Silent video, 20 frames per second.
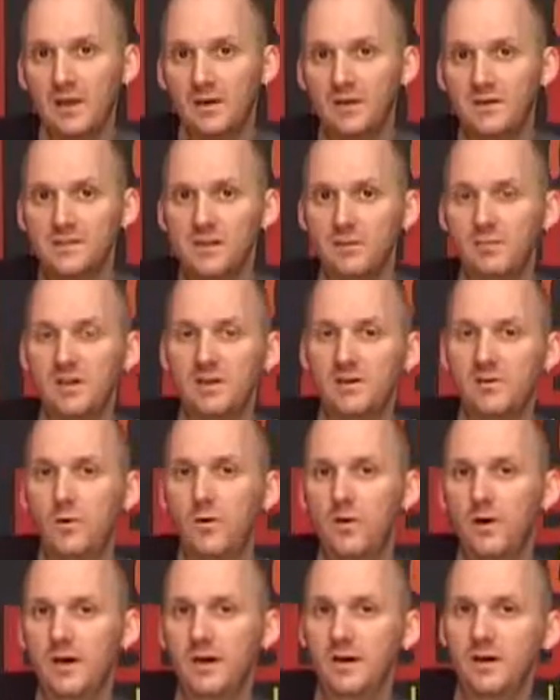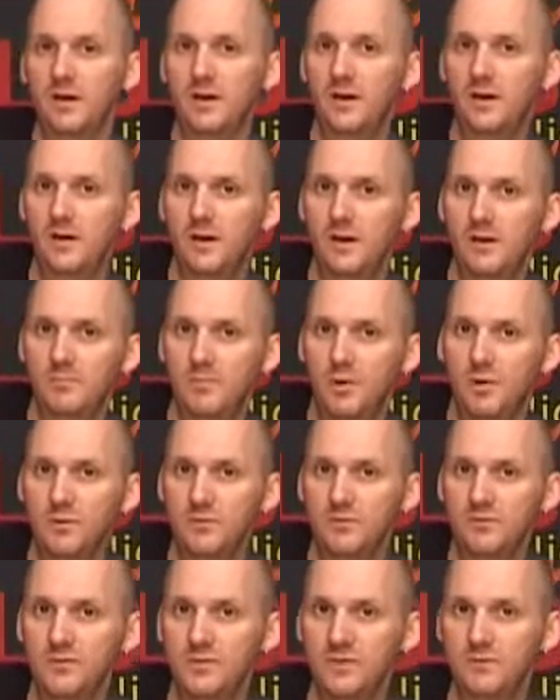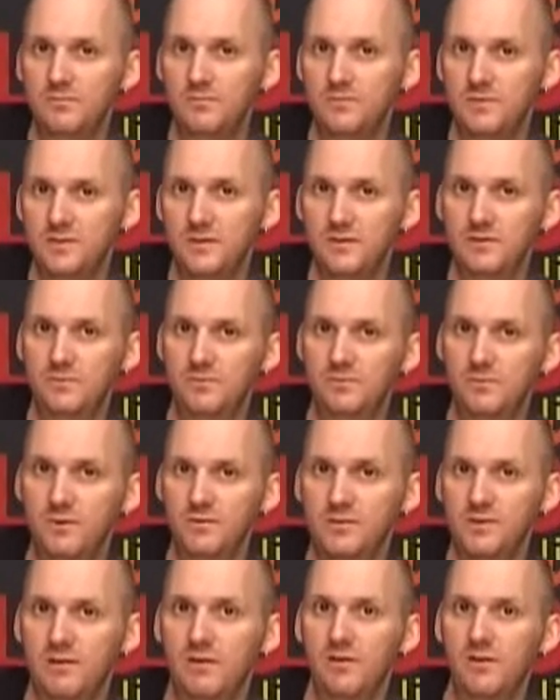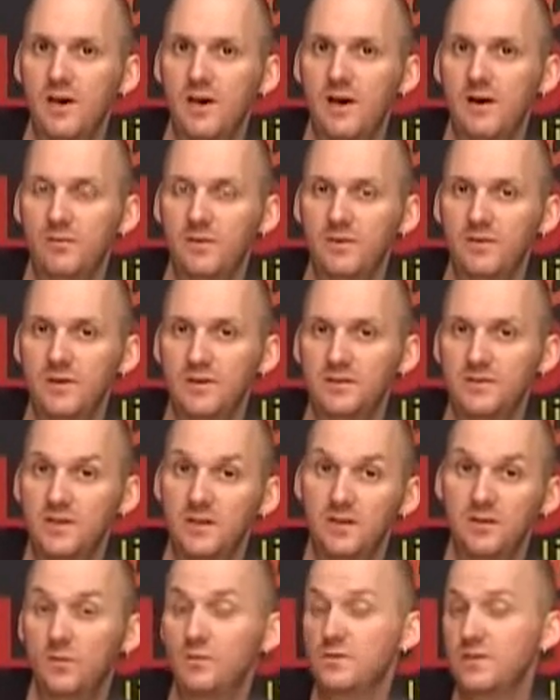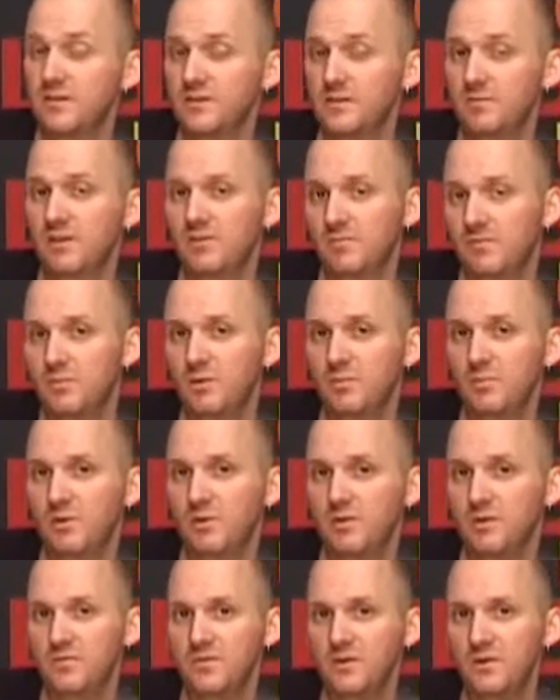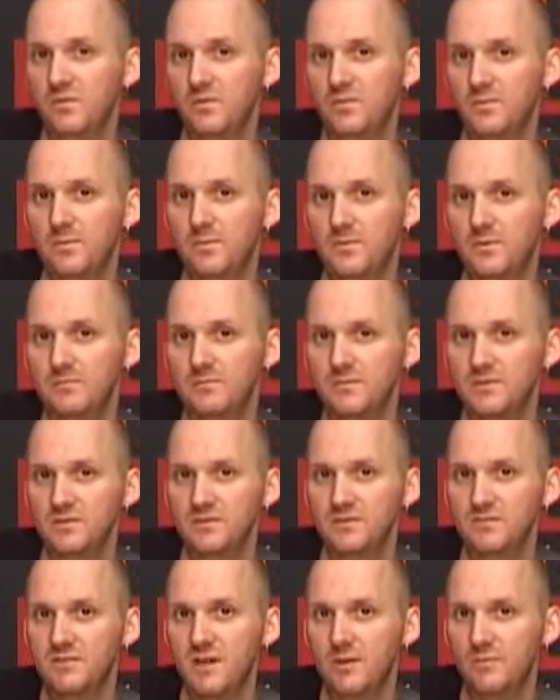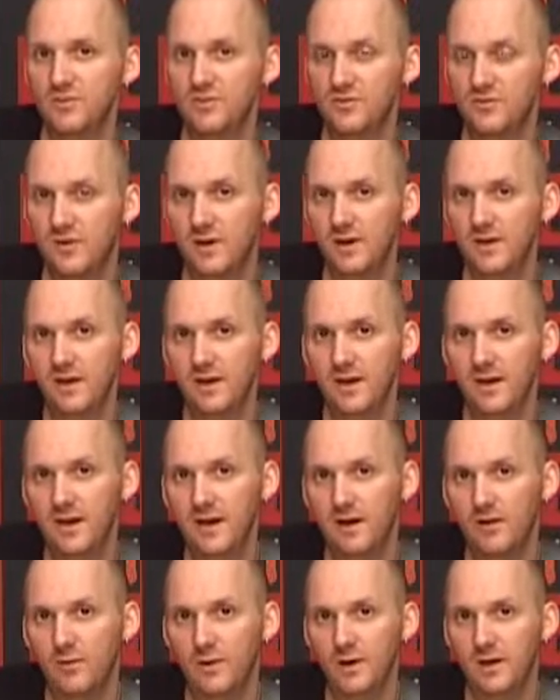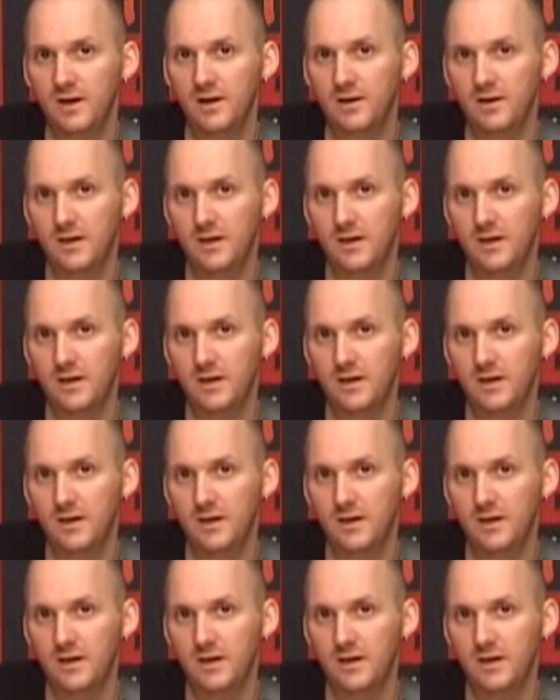Something quite important to also look out with this, and also something from the point of view of just demonstrating how